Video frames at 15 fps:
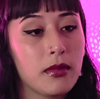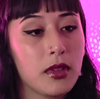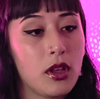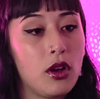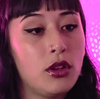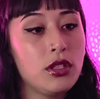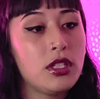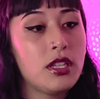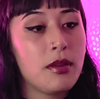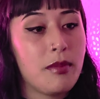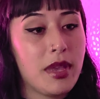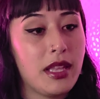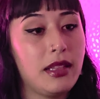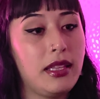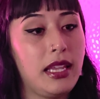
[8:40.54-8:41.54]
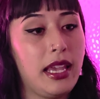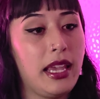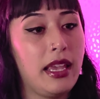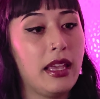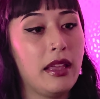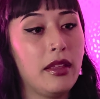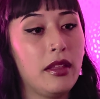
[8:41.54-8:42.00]

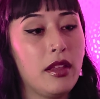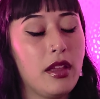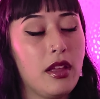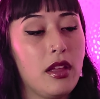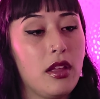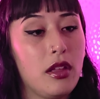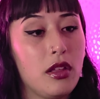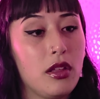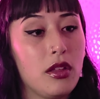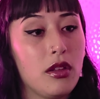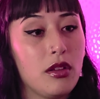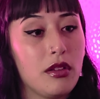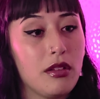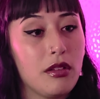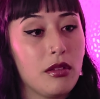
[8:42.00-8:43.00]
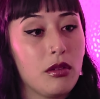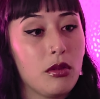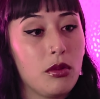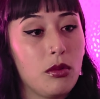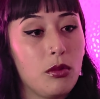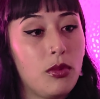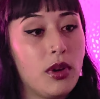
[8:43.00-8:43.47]
ultimately,
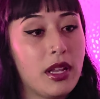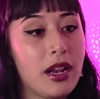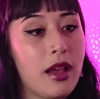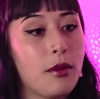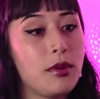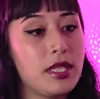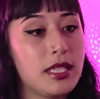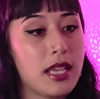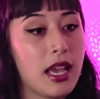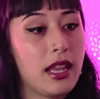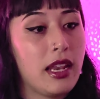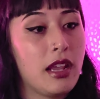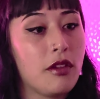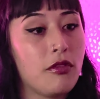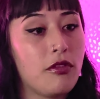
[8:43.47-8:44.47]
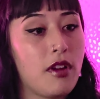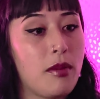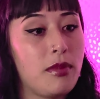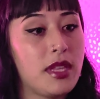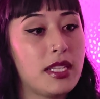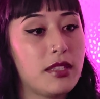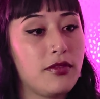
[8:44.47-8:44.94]
what I was getting
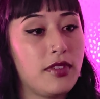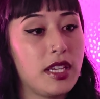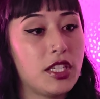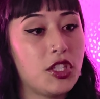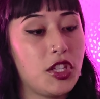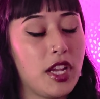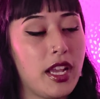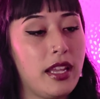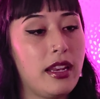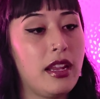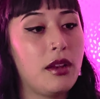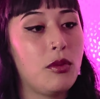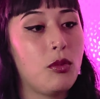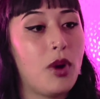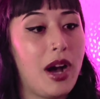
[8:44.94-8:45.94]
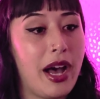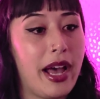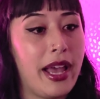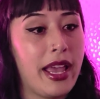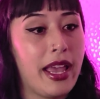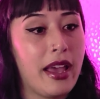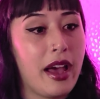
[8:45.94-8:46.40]
from this vision and
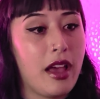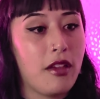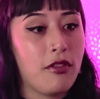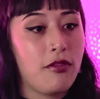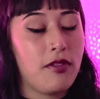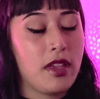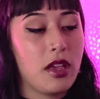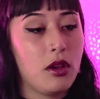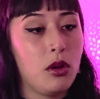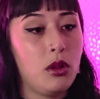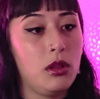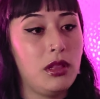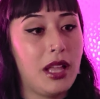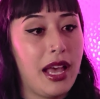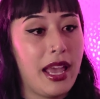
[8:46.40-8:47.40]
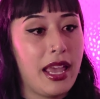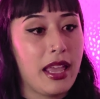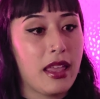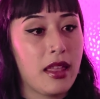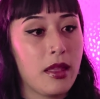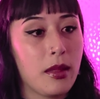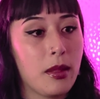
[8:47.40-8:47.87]
why I feel
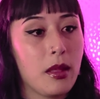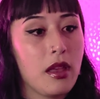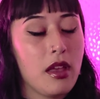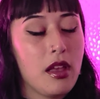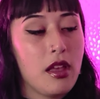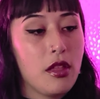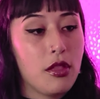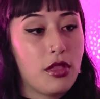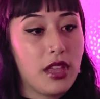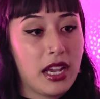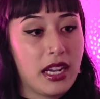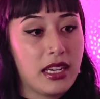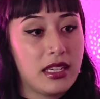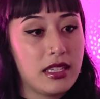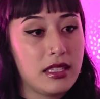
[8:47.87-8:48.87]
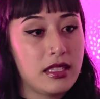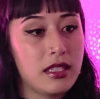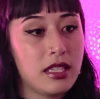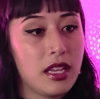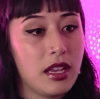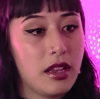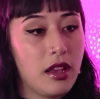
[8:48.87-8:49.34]
like
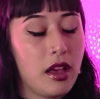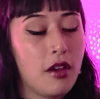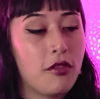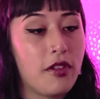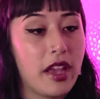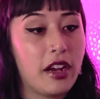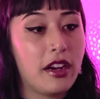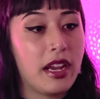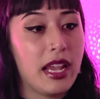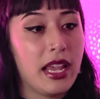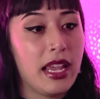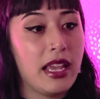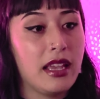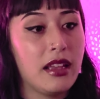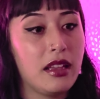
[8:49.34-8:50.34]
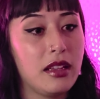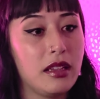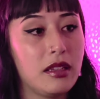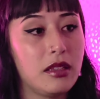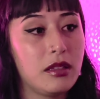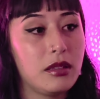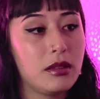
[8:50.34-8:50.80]
there's a very
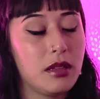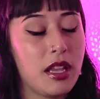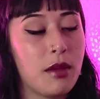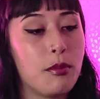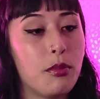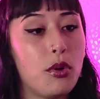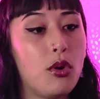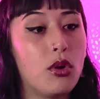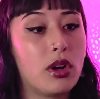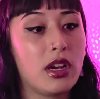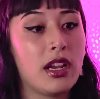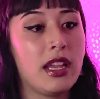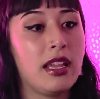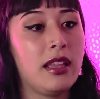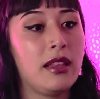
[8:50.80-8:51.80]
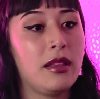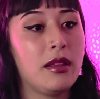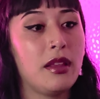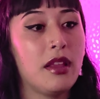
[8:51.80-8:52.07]
important